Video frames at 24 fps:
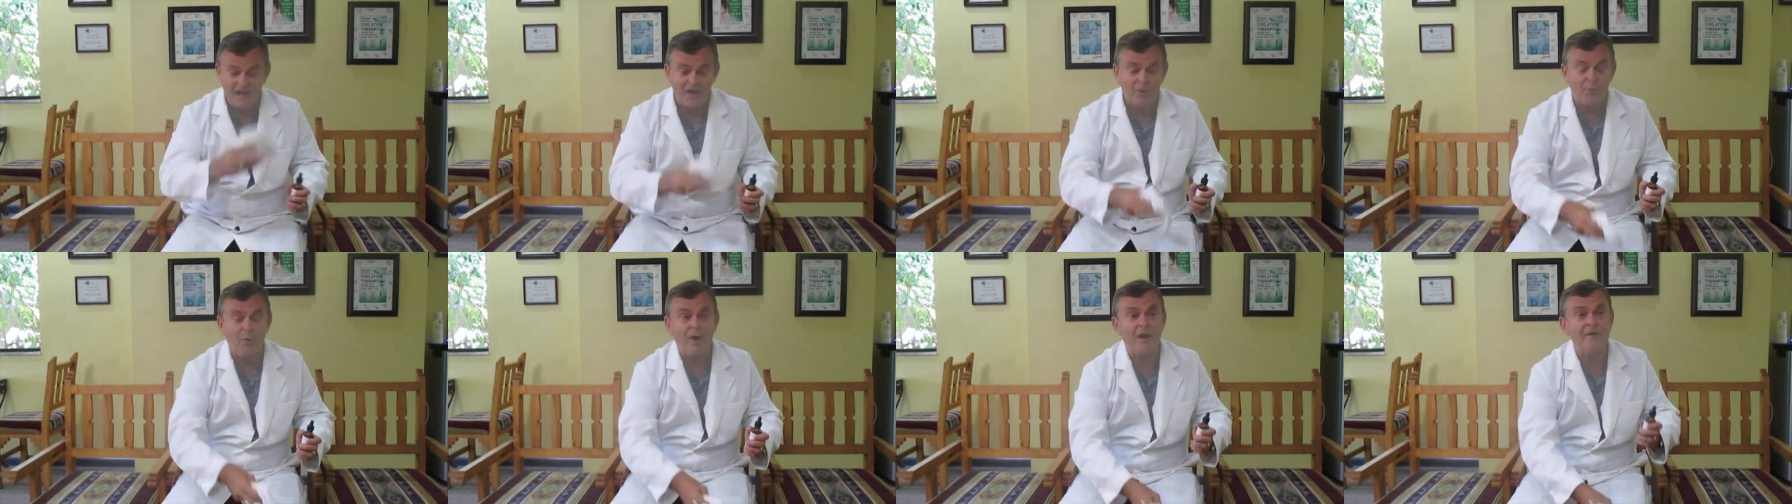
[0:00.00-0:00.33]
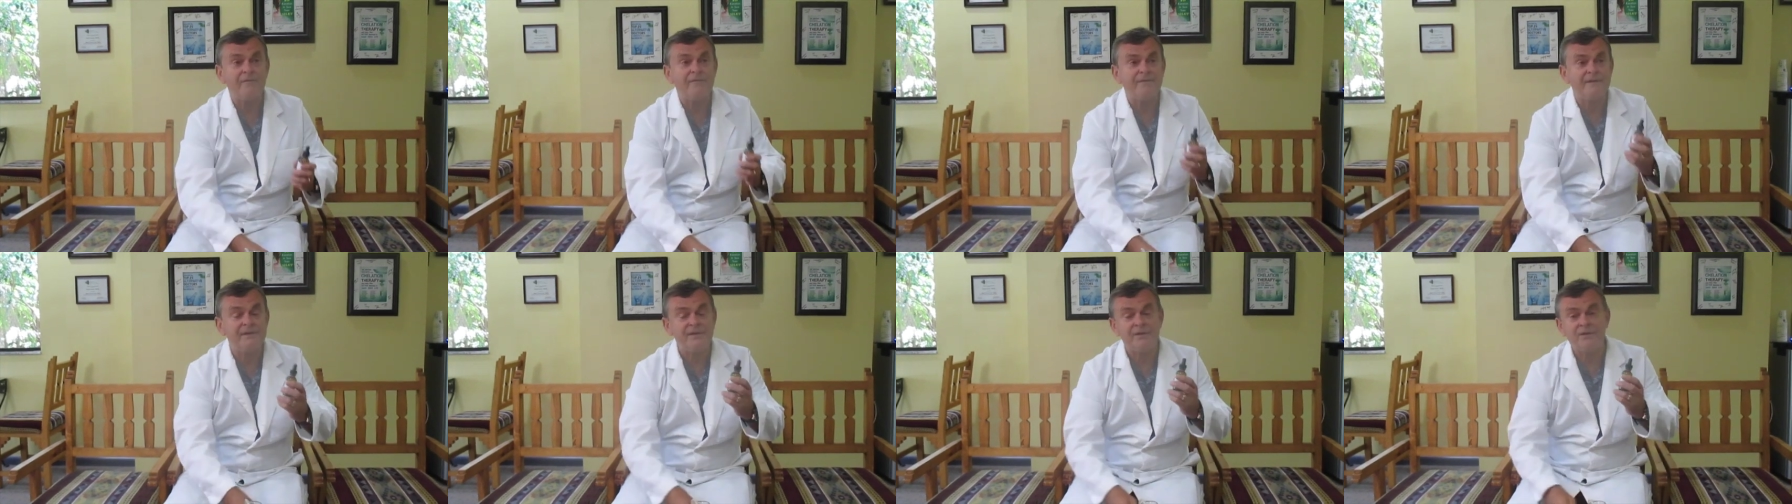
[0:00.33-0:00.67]
How
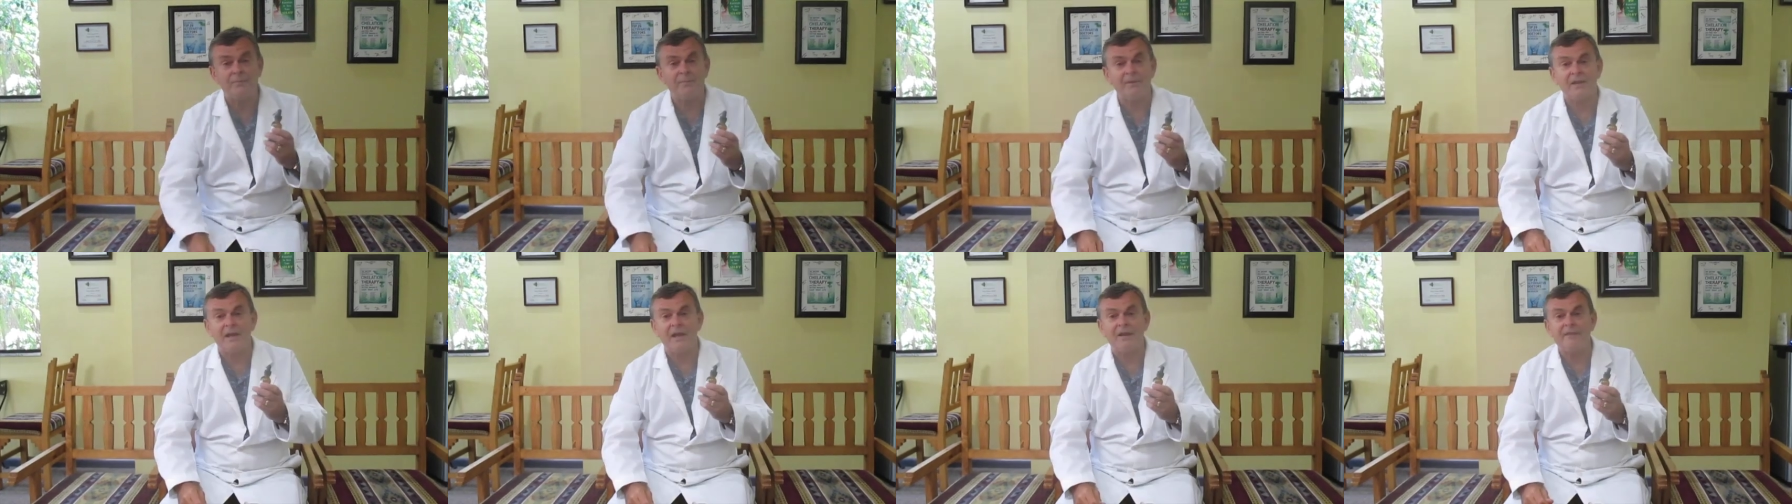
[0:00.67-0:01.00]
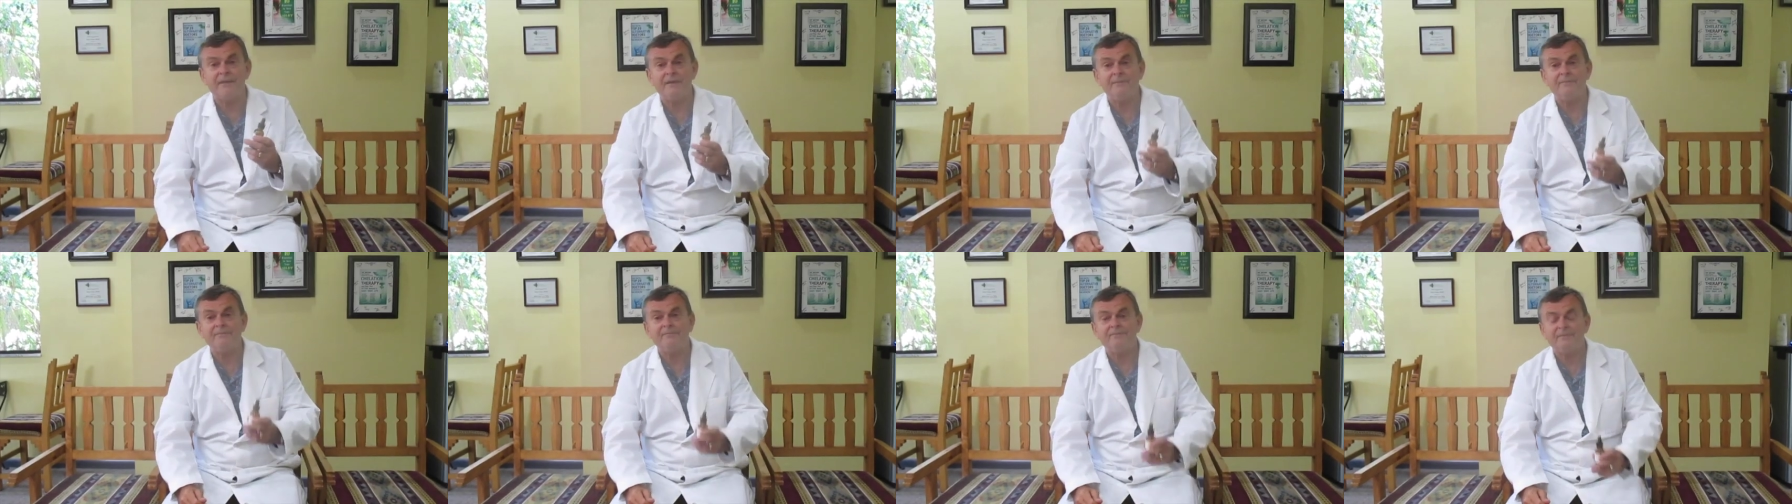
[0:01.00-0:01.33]
often do you apply
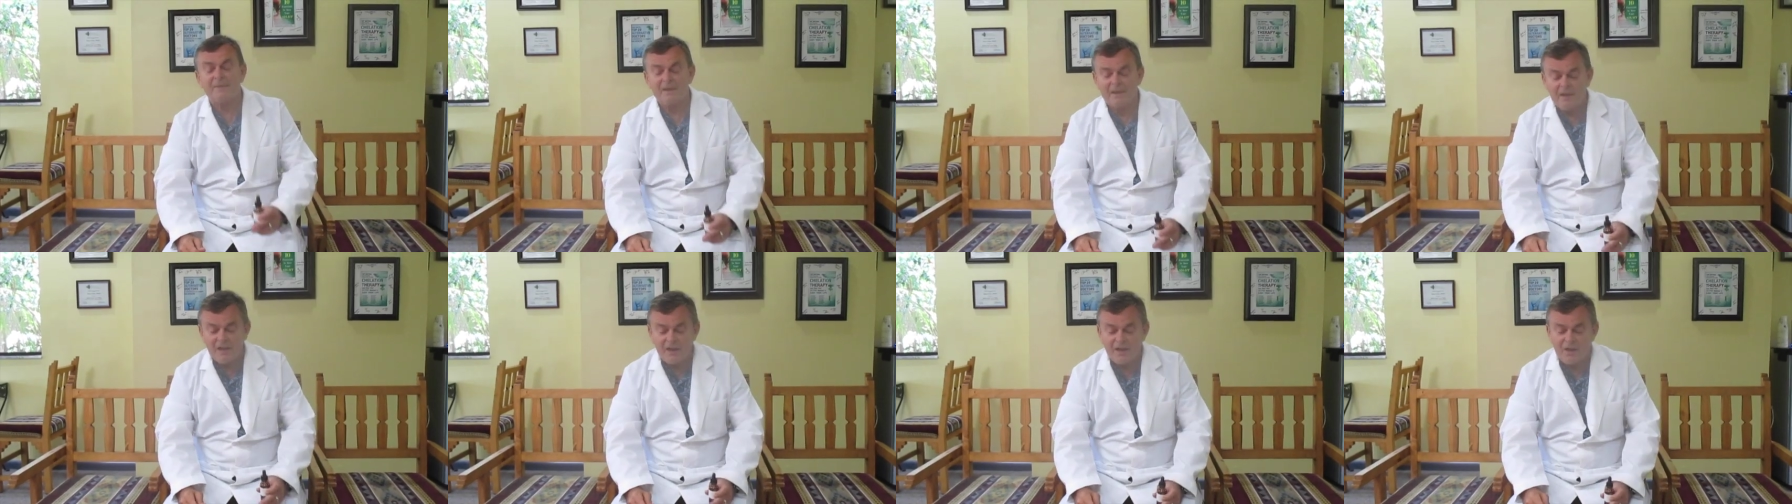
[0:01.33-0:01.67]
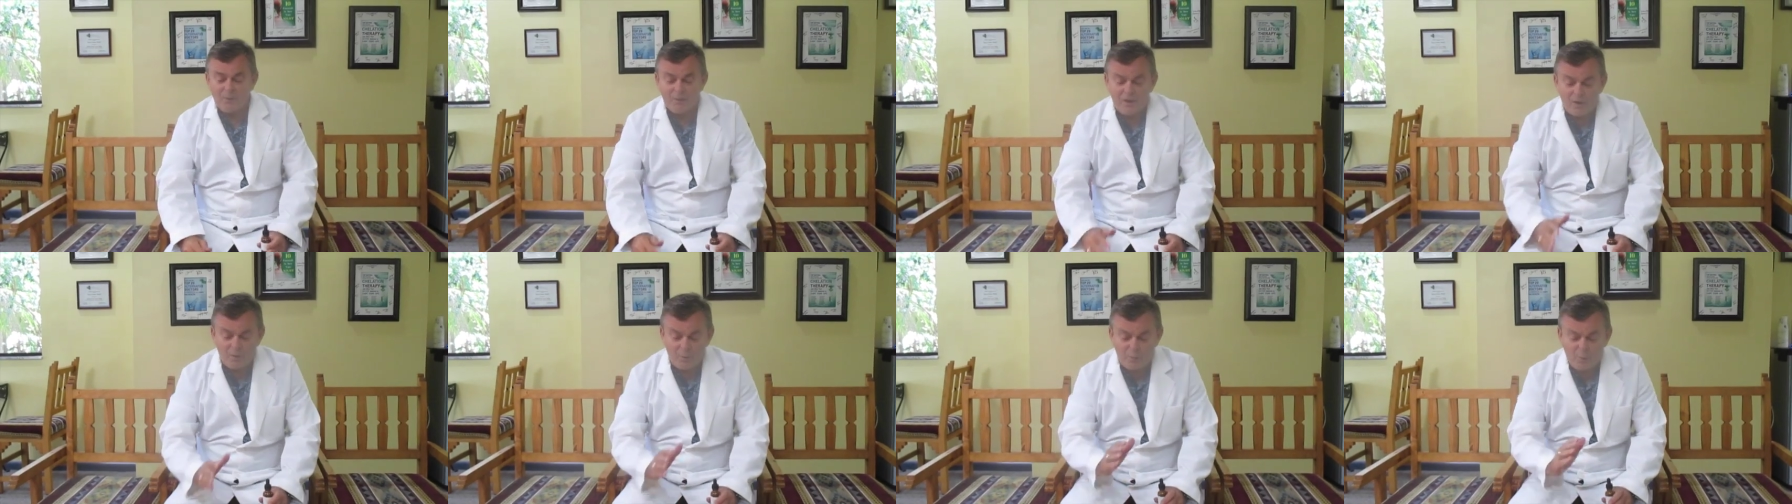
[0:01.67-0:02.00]
them?
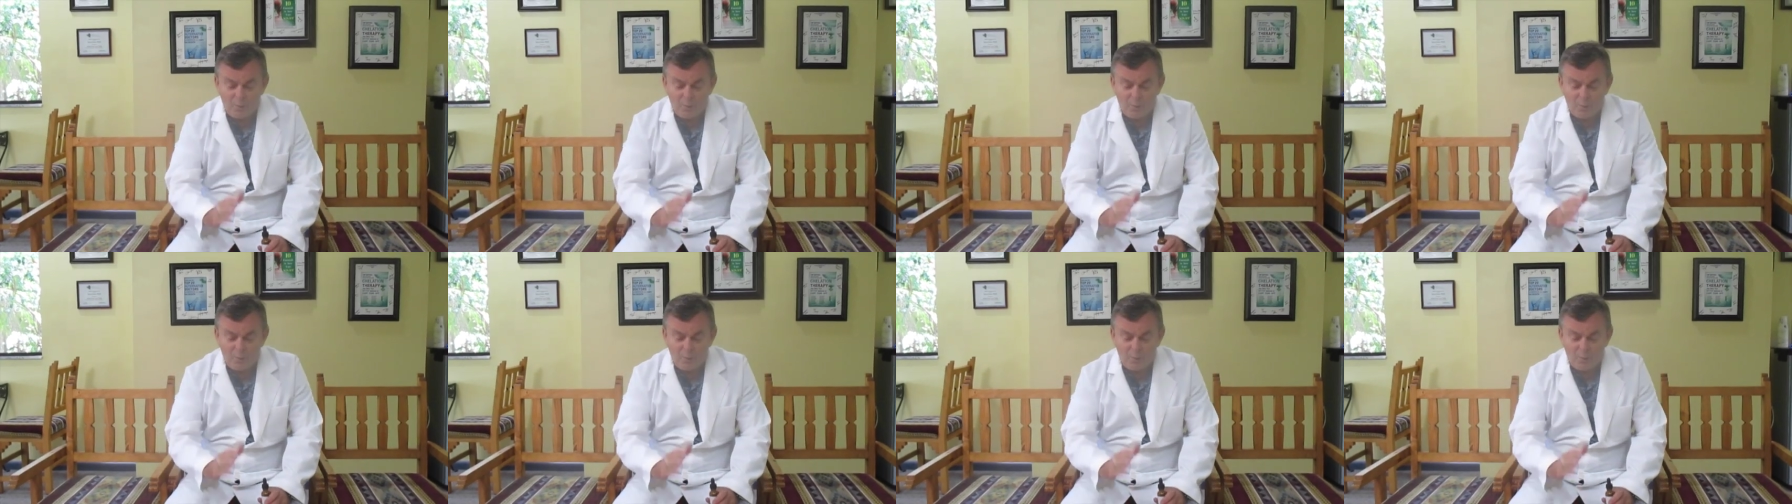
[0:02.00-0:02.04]
Well,